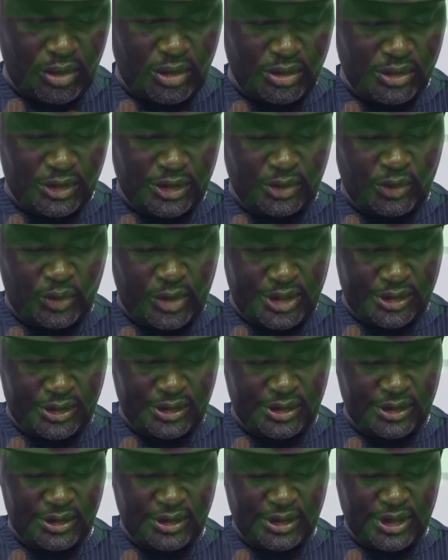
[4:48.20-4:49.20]

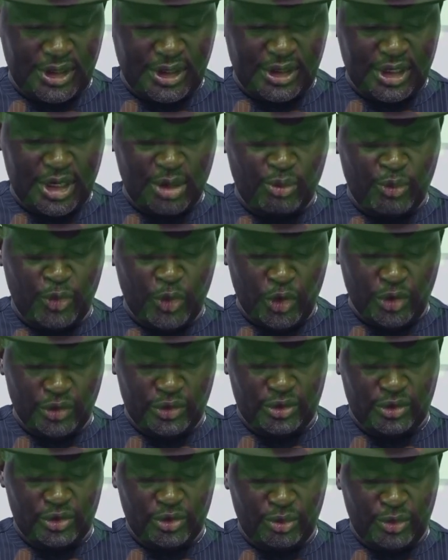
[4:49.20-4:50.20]
consequences in the
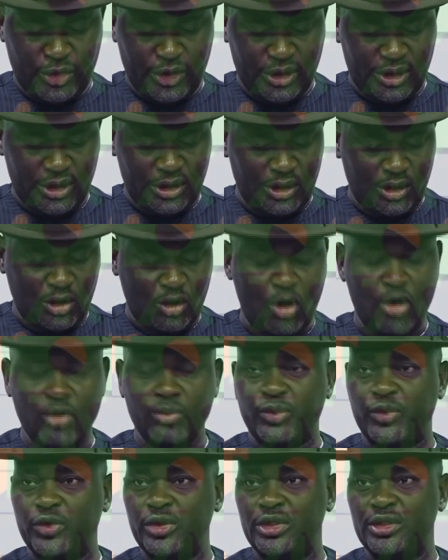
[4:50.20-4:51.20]
approach to bringing a
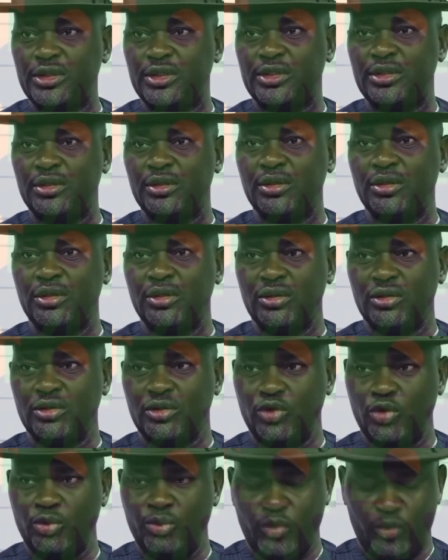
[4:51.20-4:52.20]
culprit
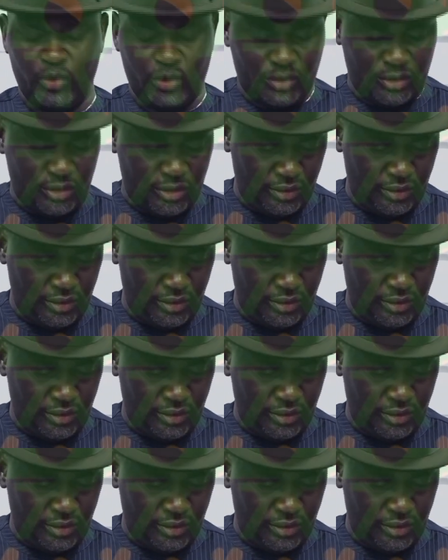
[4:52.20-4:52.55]
to book.